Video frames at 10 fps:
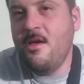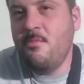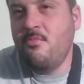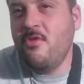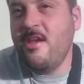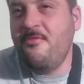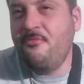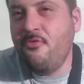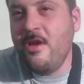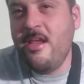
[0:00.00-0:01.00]
Pretty
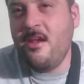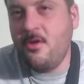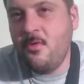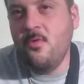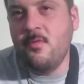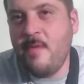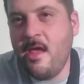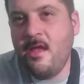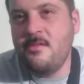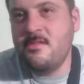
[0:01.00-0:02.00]
freaking cool,
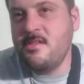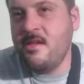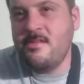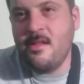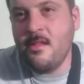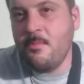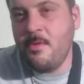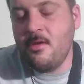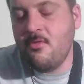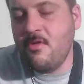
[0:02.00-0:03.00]
man. See, I sound like
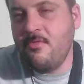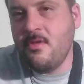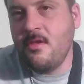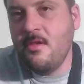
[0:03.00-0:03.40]
Peter Griffin.